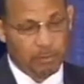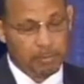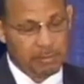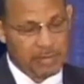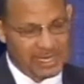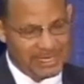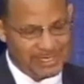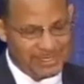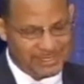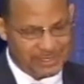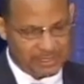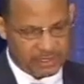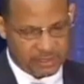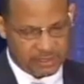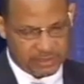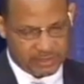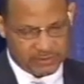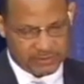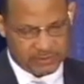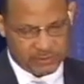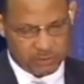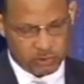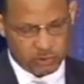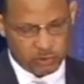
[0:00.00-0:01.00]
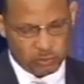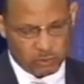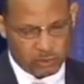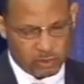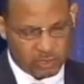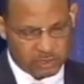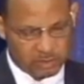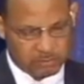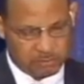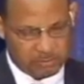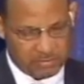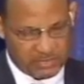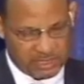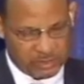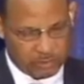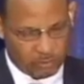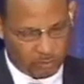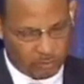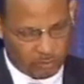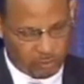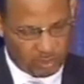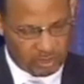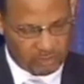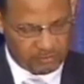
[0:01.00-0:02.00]
many tenders do not meet
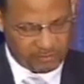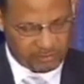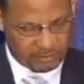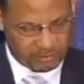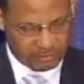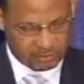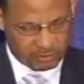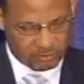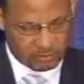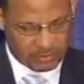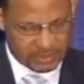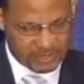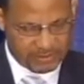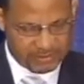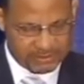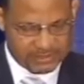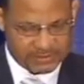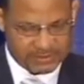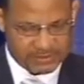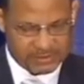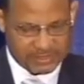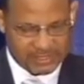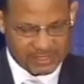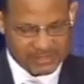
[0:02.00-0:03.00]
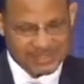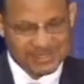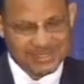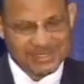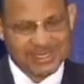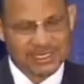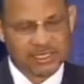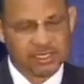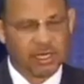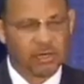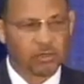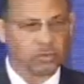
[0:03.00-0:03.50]
all of the requirements as set